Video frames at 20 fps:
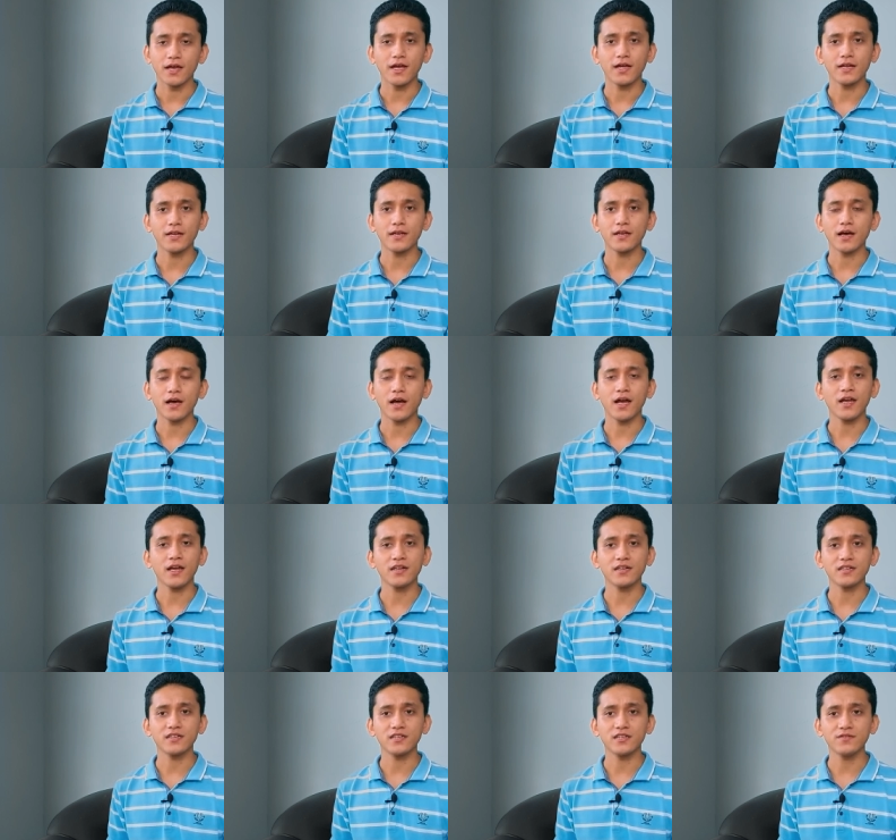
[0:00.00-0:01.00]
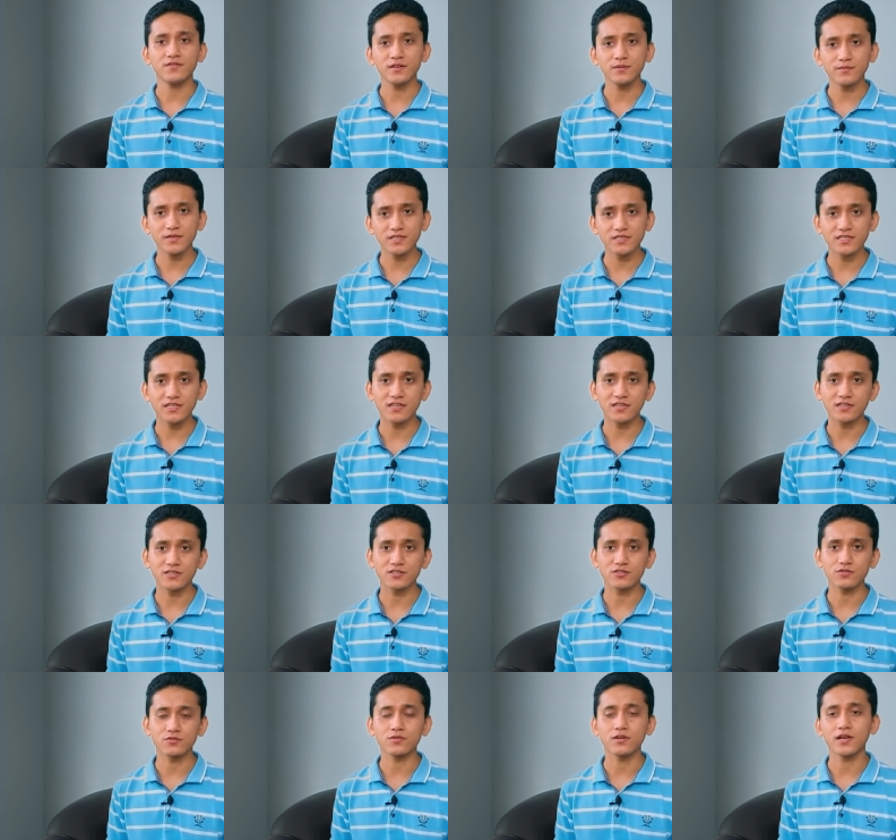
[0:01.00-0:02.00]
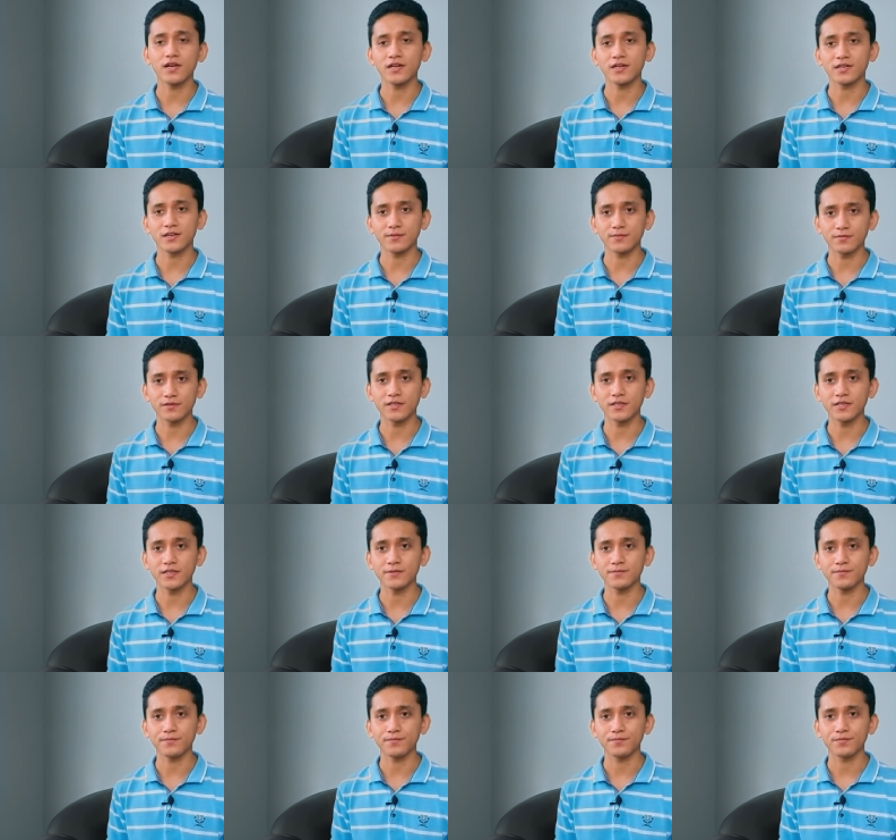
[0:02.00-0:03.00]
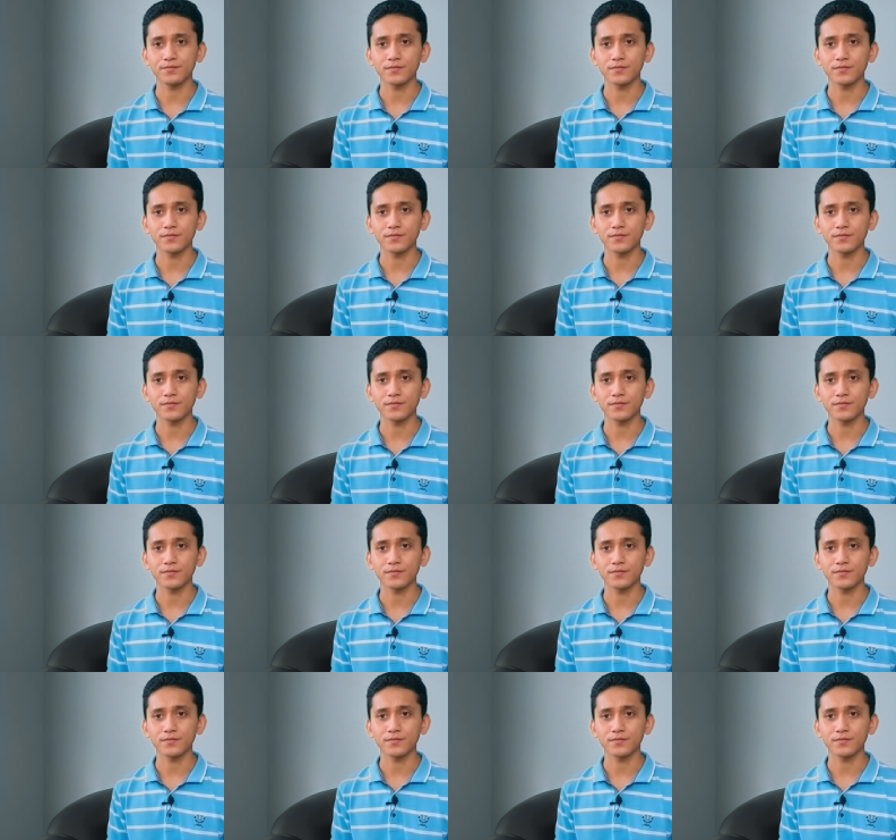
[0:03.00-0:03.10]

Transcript: And I had even misunderstood and complained,